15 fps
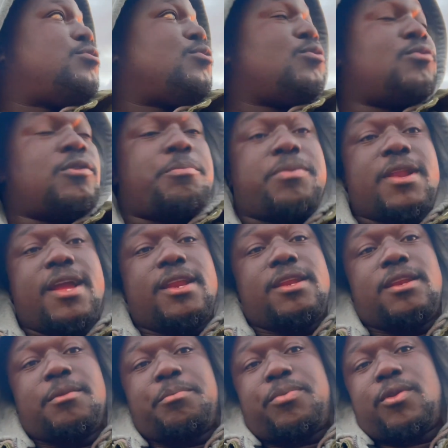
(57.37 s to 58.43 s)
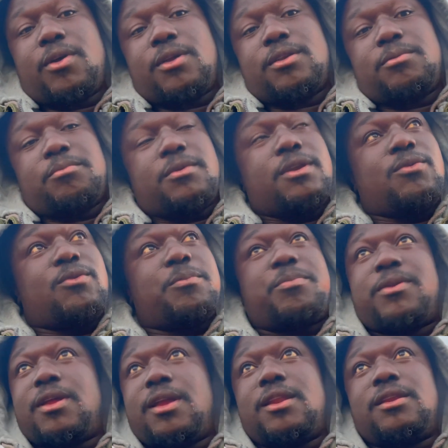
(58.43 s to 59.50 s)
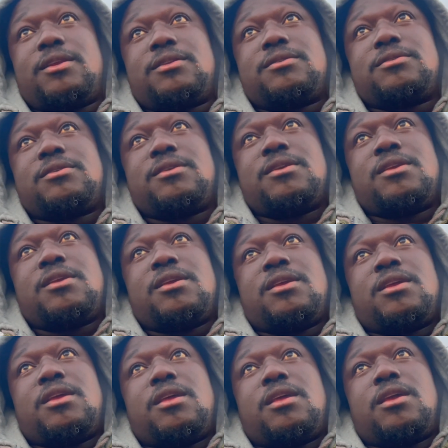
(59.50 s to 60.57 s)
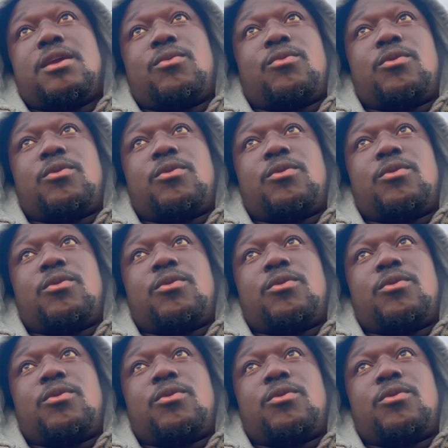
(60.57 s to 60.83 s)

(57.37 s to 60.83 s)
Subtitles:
We're planning and plotting, man. We're planning and